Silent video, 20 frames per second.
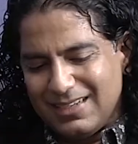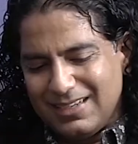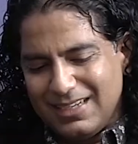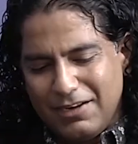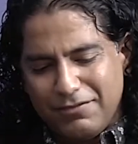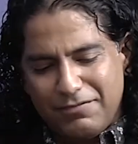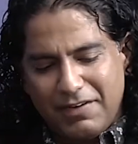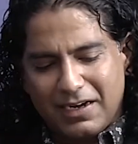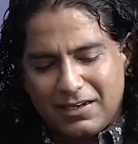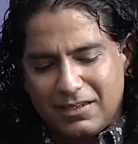
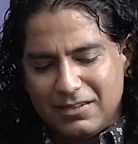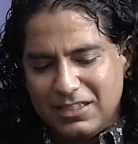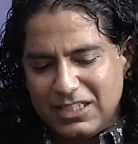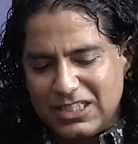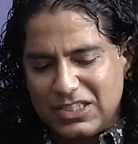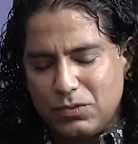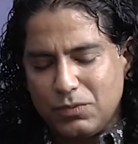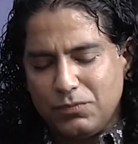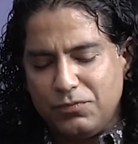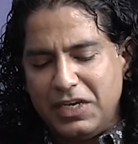in fact
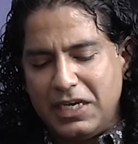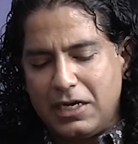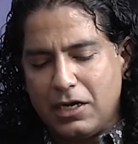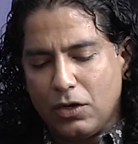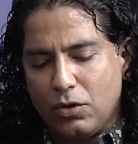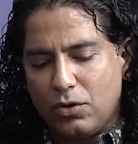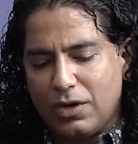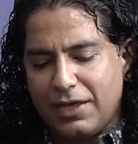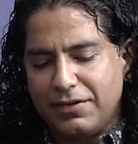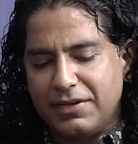this week
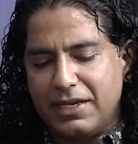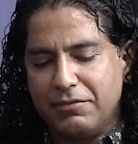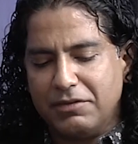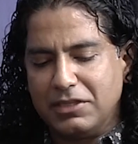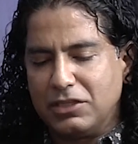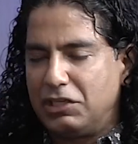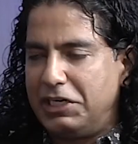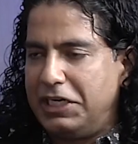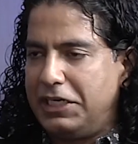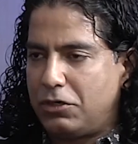alone I've
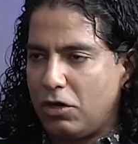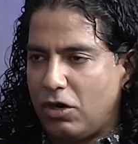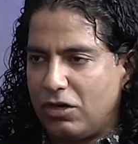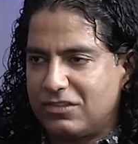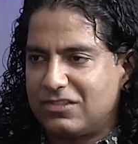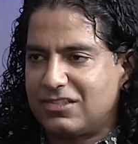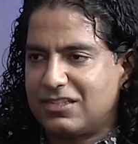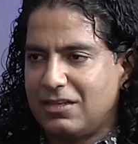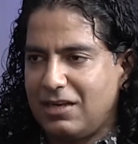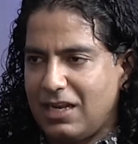given 3
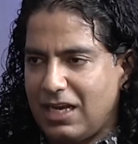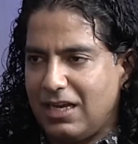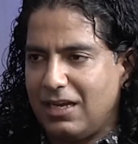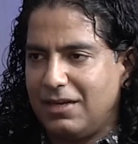talks.